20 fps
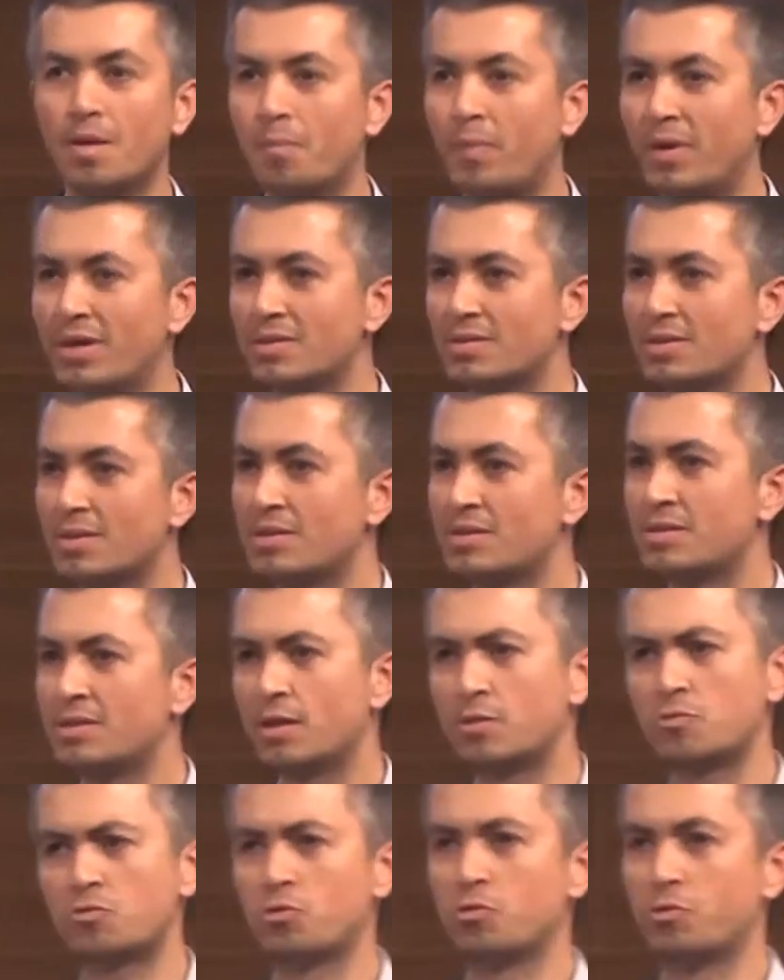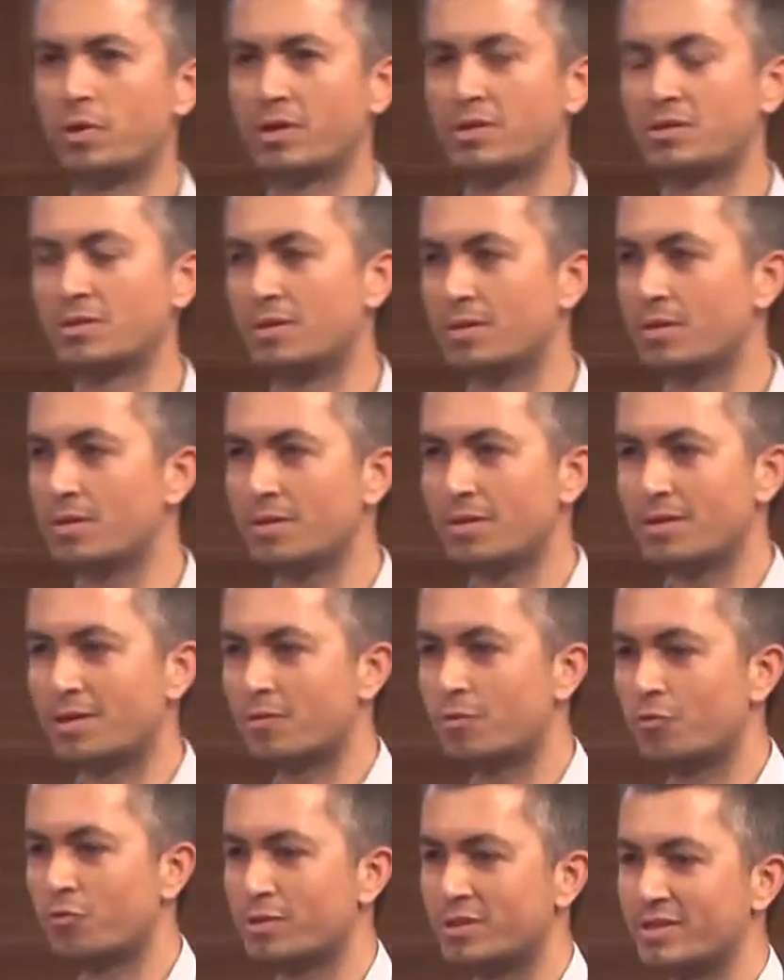But it's not true, actually.
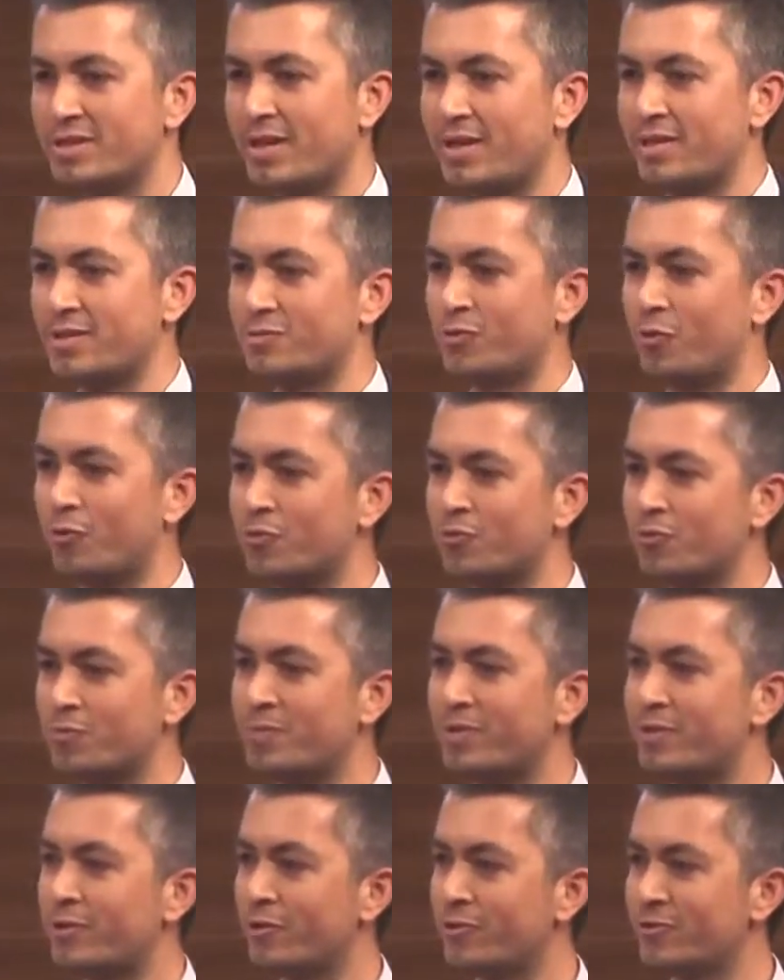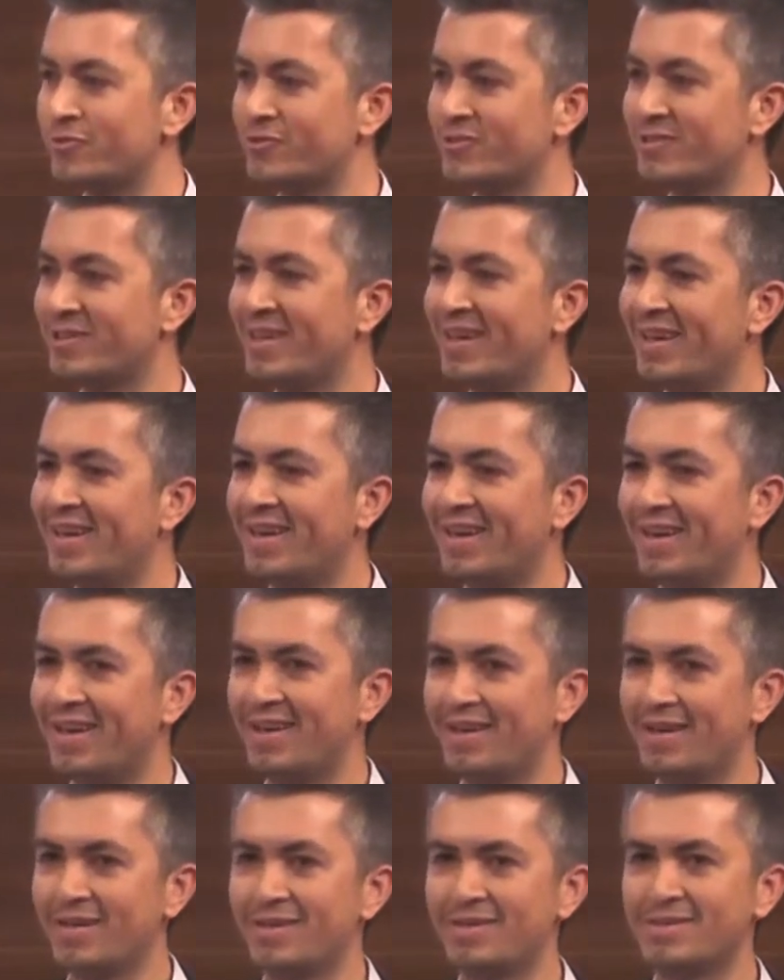Google says wrong, because
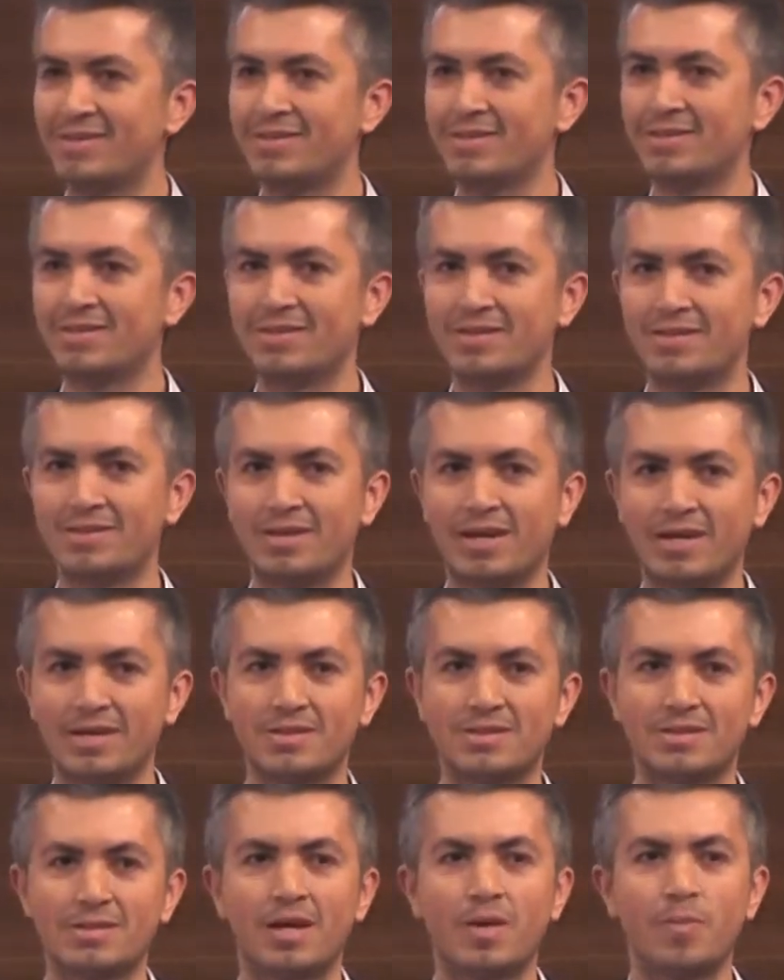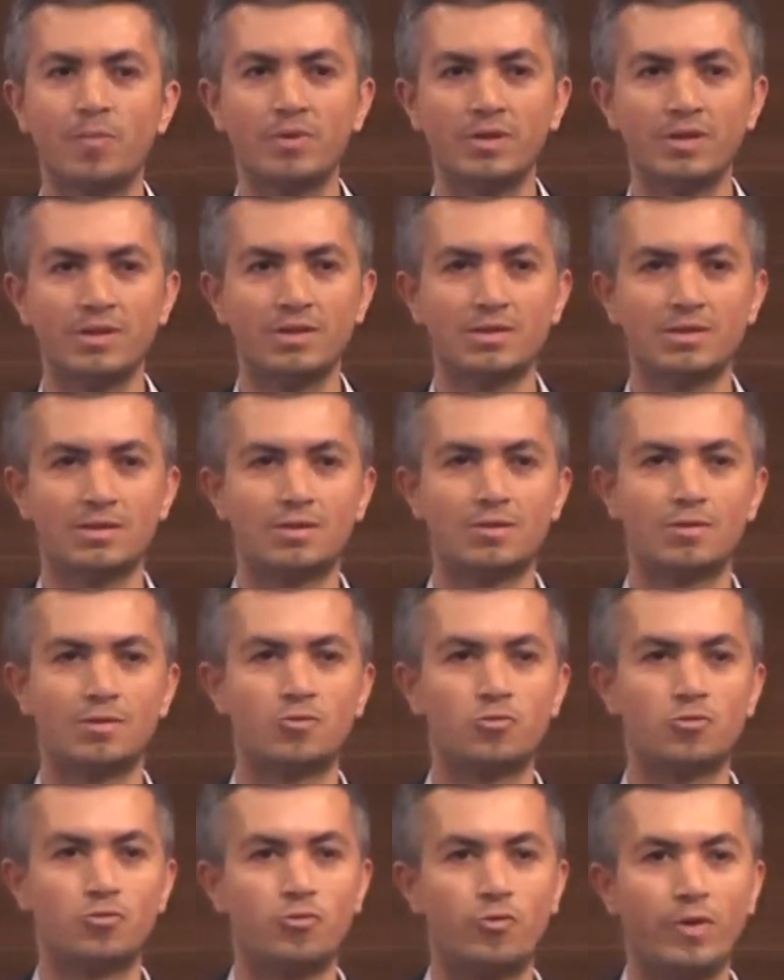the right number is
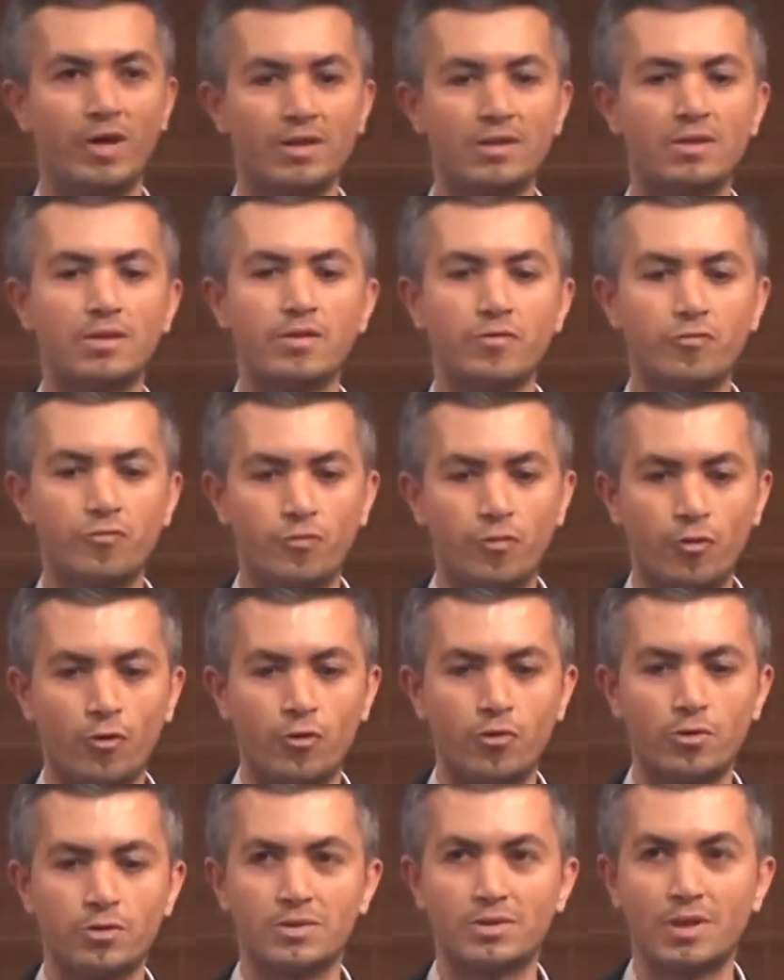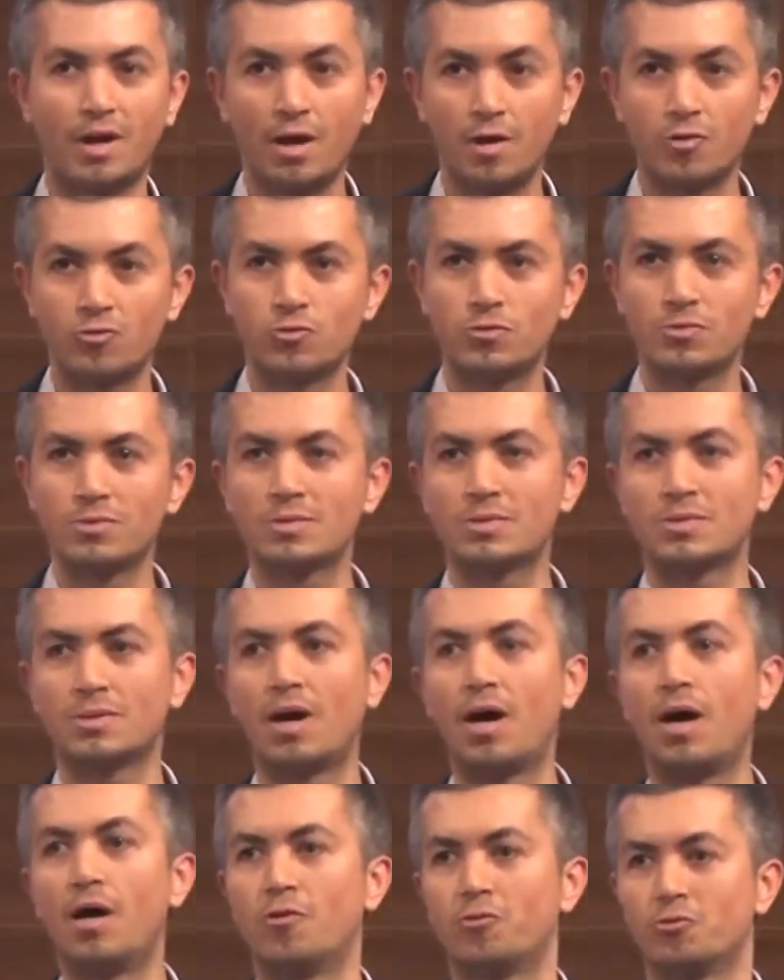24,000
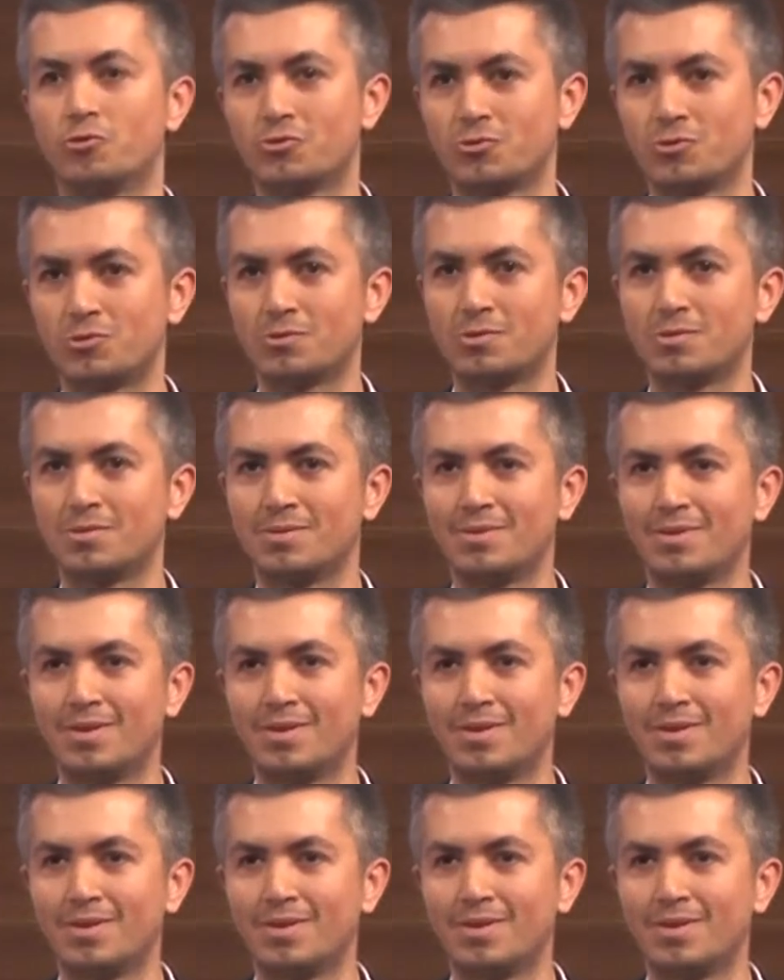hours.